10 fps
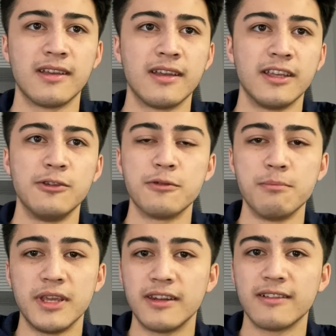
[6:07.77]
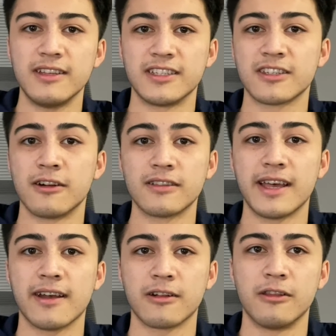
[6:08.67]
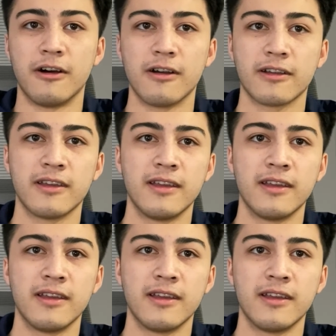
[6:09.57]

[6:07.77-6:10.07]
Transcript: you immediately start that clock,